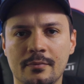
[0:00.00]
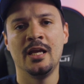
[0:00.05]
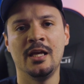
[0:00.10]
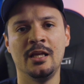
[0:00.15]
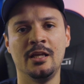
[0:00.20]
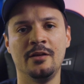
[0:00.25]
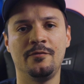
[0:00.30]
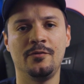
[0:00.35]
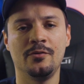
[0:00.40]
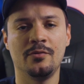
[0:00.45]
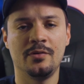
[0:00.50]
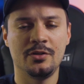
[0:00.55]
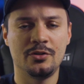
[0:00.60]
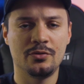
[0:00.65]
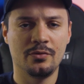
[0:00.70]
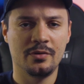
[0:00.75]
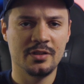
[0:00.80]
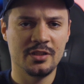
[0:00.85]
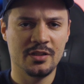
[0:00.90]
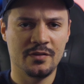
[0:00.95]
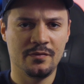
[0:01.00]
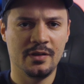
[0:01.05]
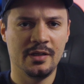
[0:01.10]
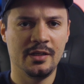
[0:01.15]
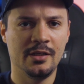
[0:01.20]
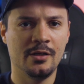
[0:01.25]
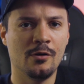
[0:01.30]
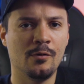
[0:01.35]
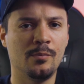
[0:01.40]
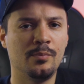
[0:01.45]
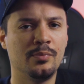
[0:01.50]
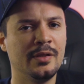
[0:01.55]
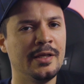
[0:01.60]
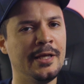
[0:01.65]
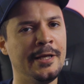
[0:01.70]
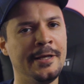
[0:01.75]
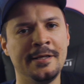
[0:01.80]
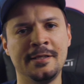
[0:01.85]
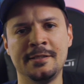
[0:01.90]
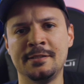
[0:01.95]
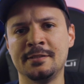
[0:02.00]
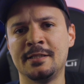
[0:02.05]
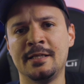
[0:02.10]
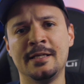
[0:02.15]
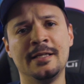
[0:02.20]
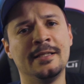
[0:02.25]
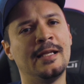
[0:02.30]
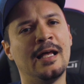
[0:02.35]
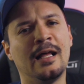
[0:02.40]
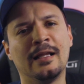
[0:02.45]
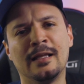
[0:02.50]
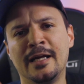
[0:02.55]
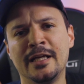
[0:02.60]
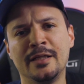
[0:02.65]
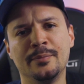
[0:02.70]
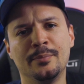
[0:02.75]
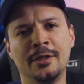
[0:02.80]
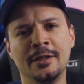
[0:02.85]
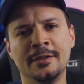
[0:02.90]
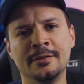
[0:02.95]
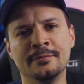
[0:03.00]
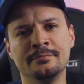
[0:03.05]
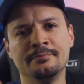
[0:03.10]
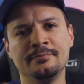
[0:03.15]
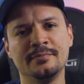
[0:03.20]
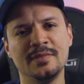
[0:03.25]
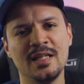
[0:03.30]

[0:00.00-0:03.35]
And if you enjoyed this video, please hit that like button.